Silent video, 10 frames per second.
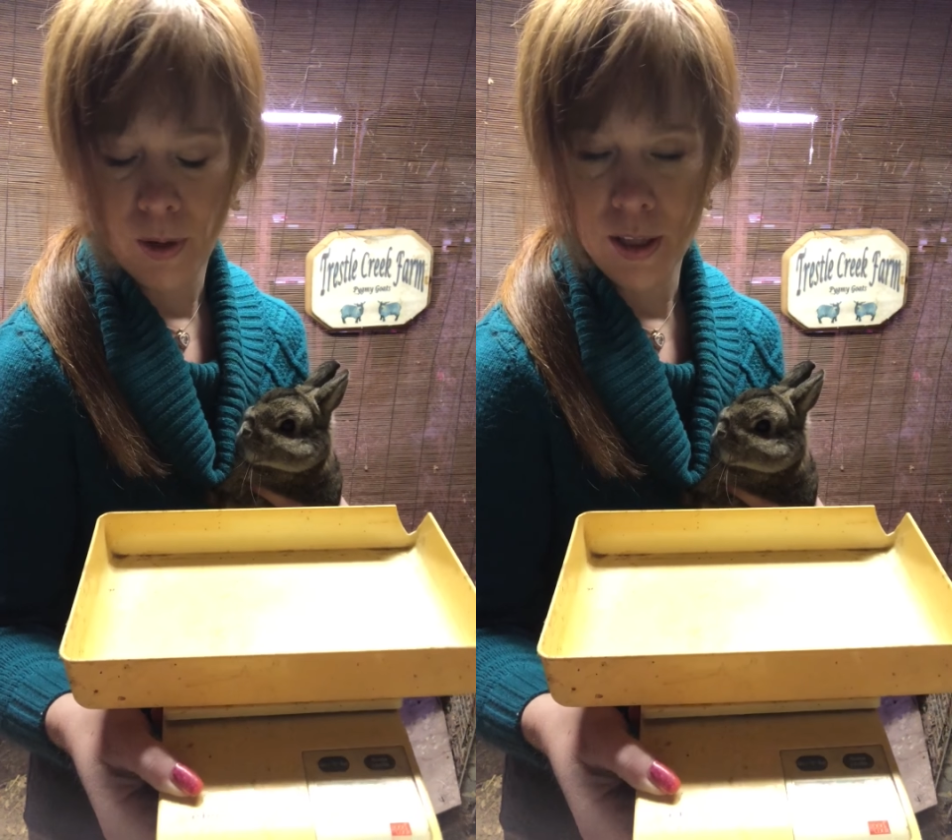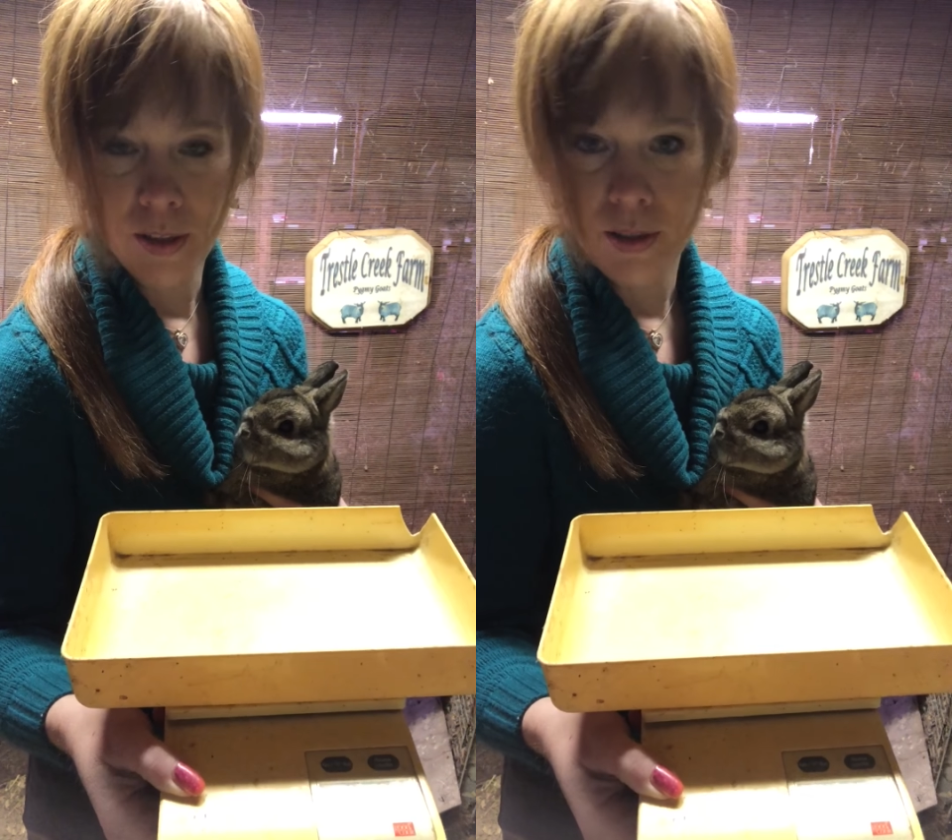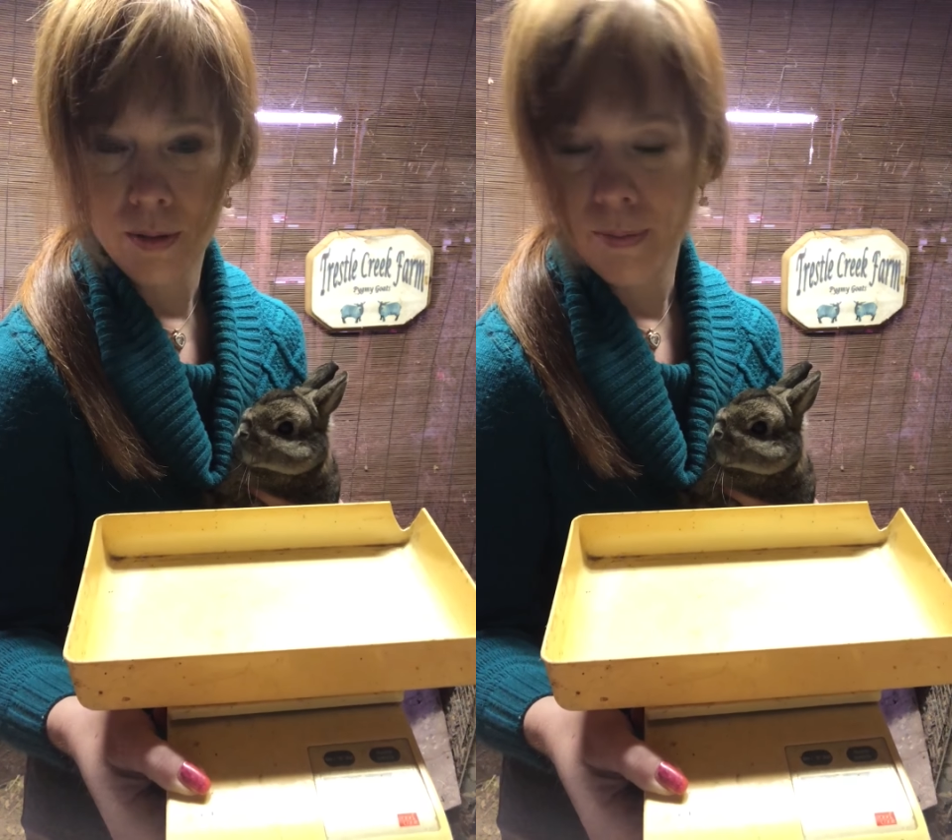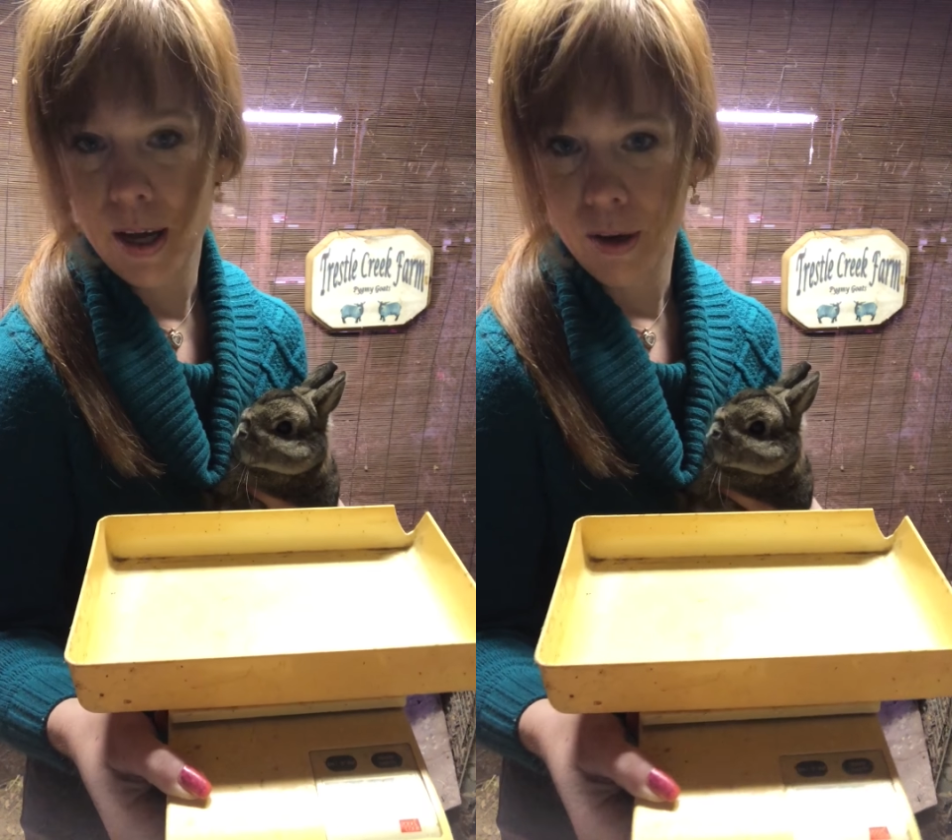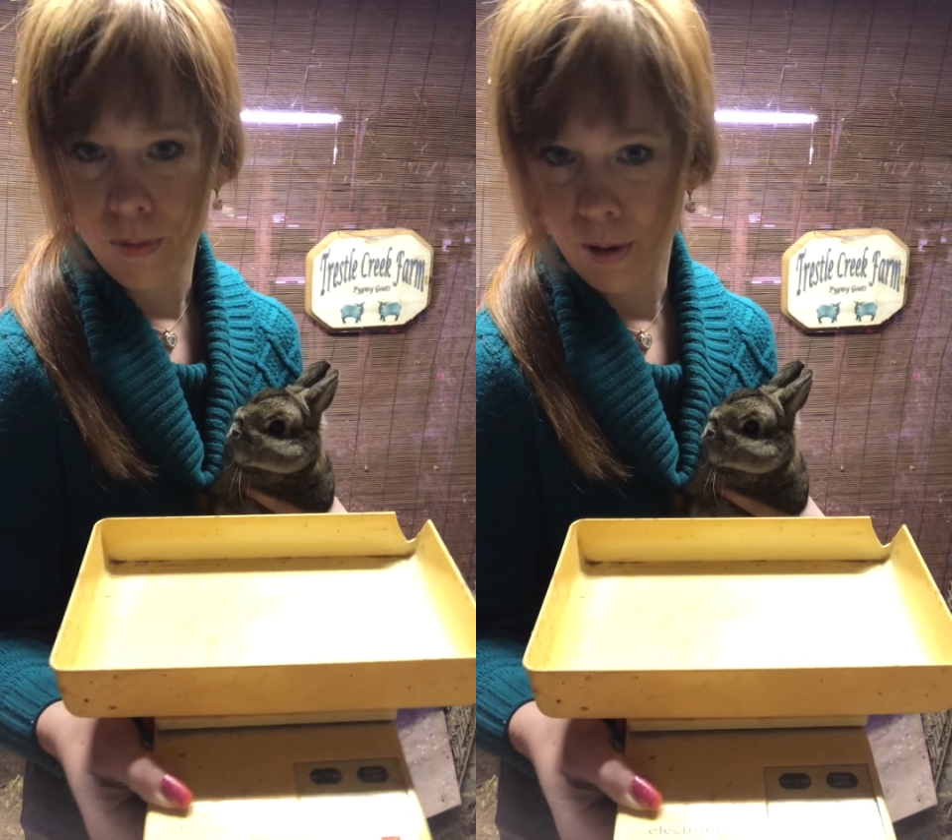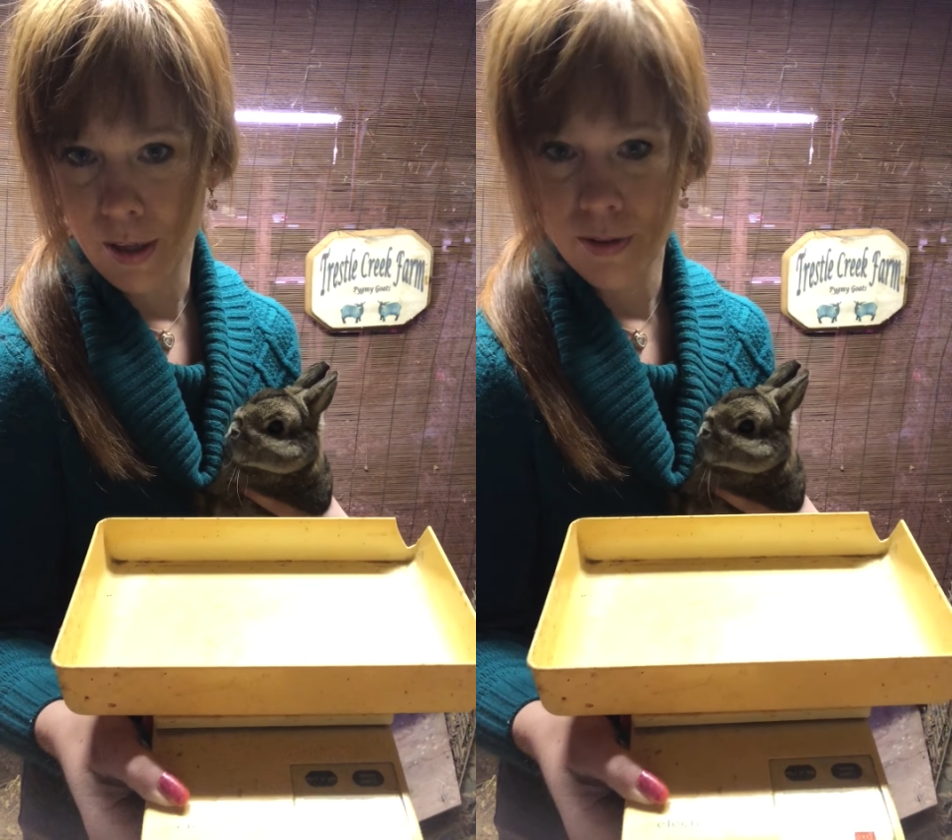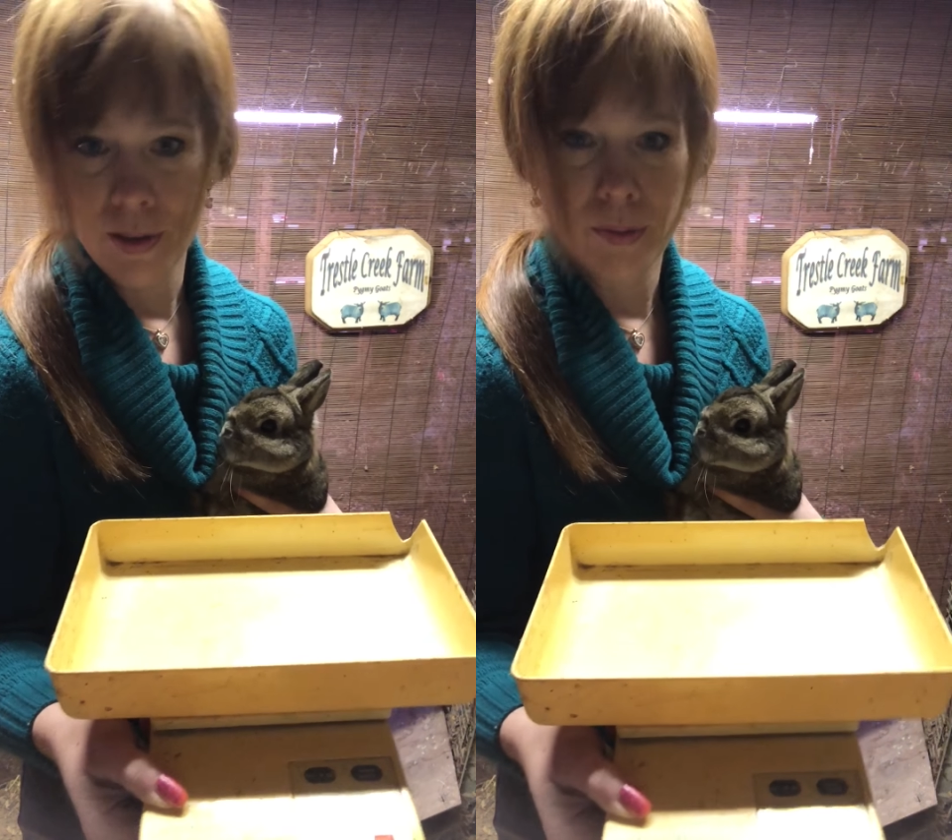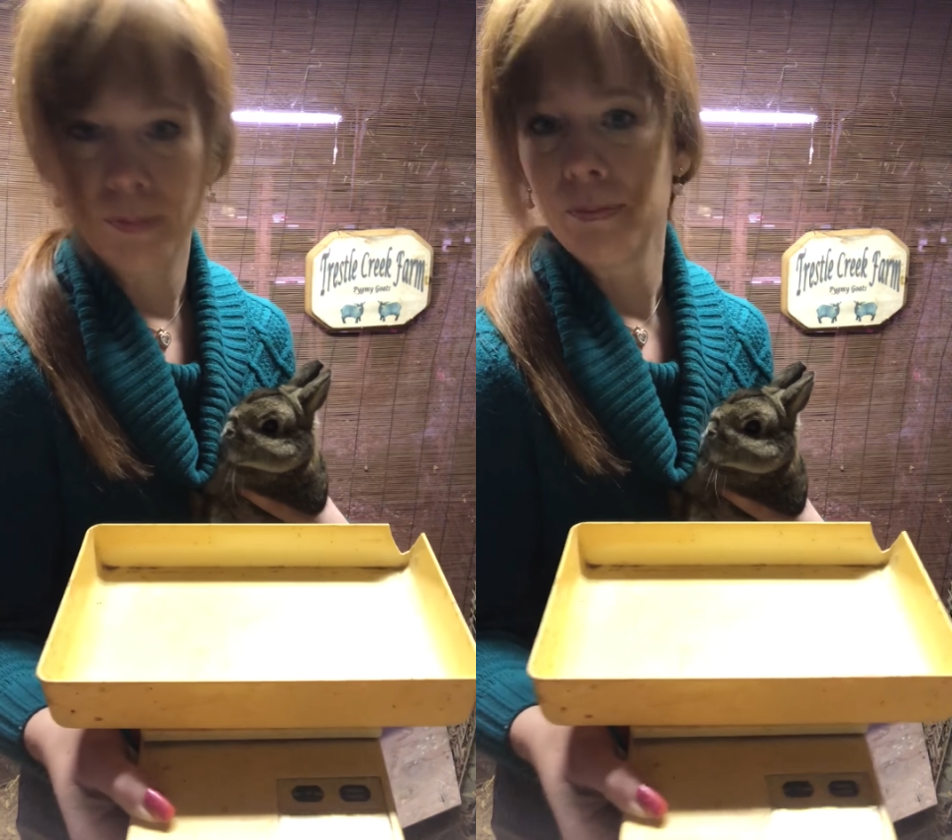ones and better
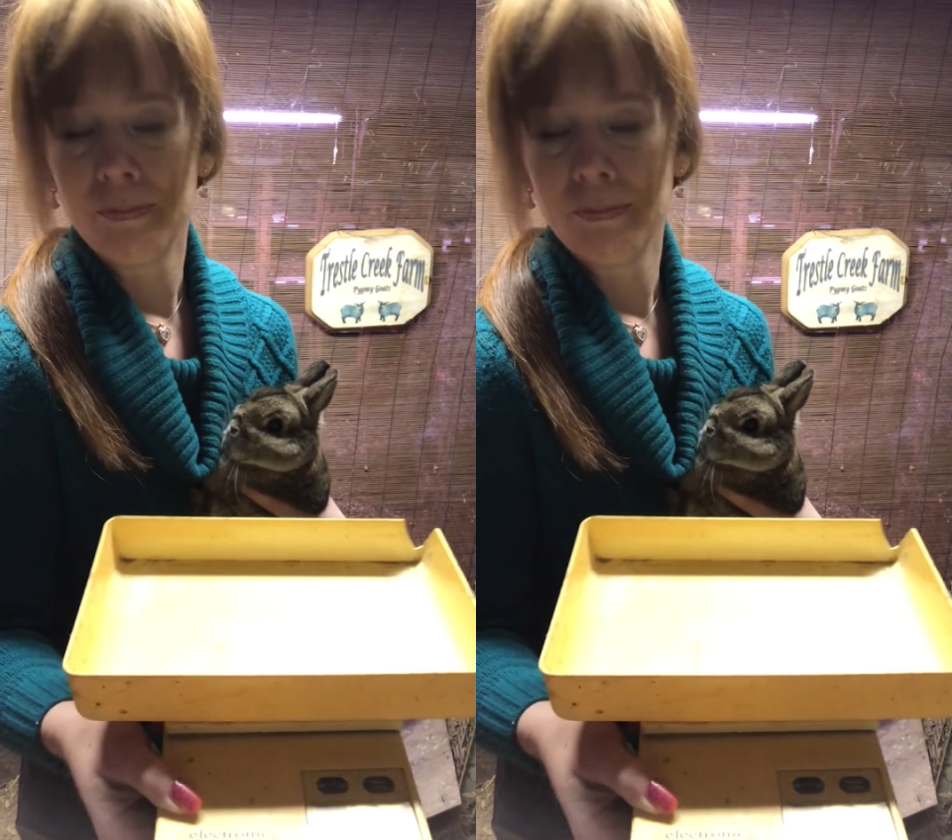ones, and